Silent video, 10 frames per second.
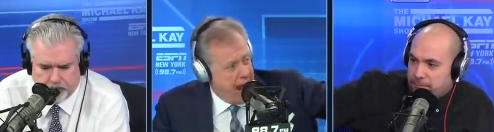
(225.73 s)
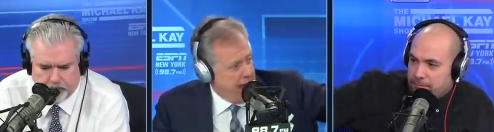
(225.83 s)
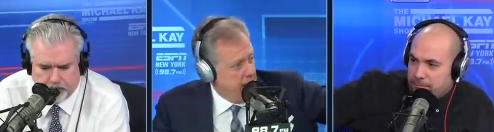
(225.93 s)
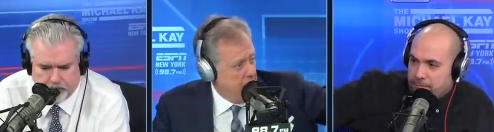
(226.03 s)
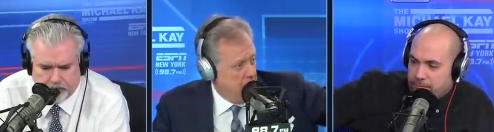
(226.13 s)

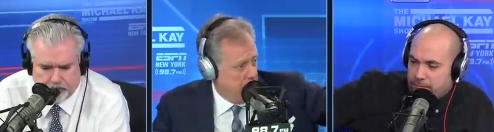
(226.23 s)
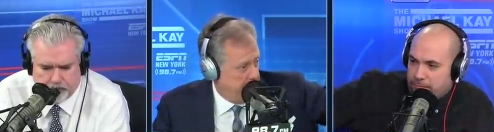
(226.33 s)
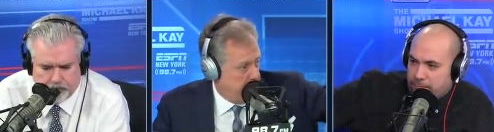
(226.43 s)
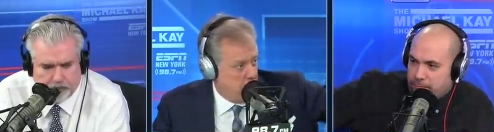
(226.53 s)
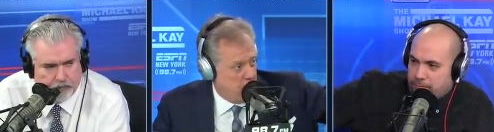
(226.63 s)
Speaker 1: any
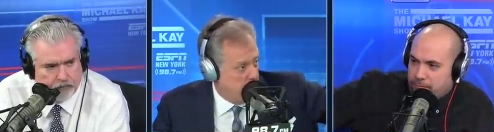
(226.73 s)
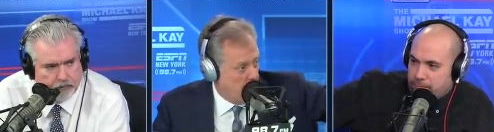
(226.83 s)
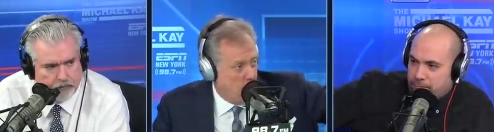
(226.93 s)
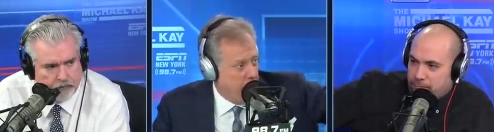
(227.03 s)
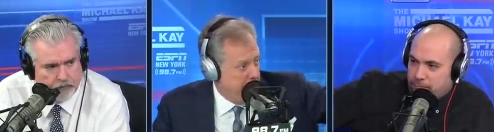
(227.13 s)
third
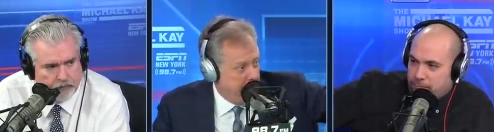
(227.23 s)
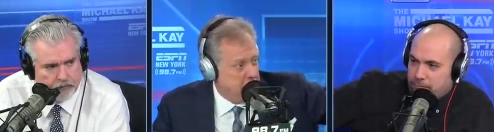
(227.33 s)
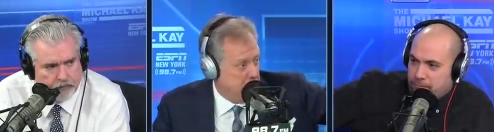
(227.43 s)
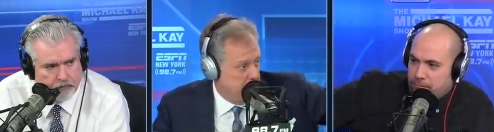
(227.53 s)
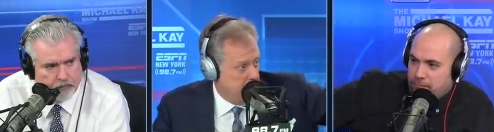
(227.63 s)
world
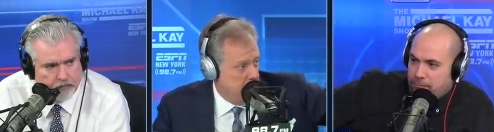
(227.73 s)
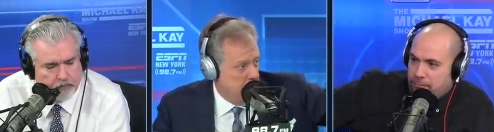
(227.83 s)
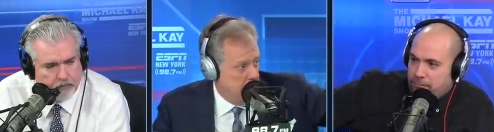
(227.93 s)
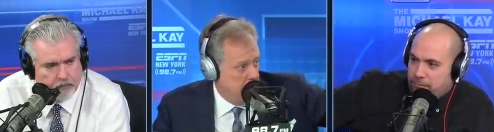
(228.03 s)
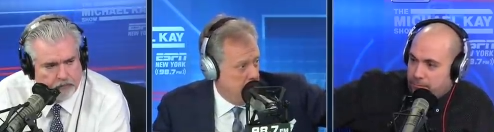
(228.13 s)
nation
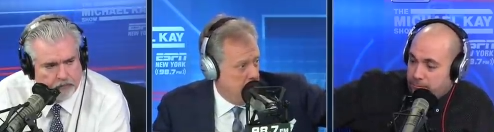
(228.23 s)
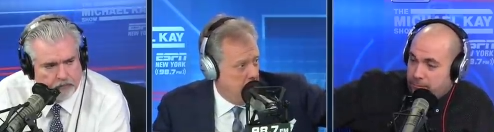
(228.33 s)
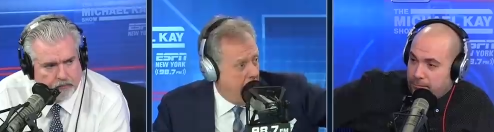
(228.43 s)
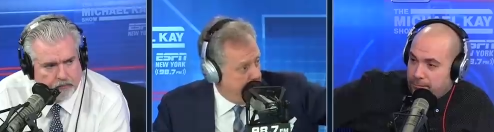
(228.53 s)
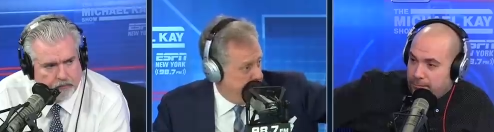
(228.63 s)

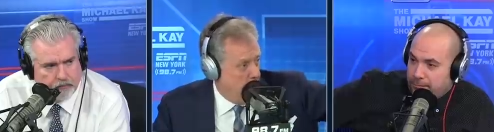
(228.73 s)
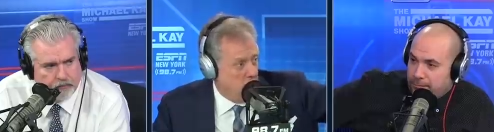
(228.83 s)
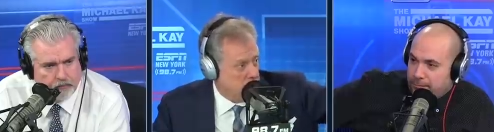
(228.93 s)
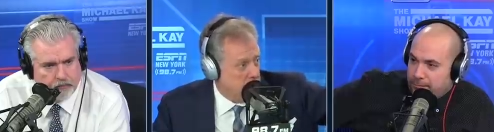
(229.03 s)
had votes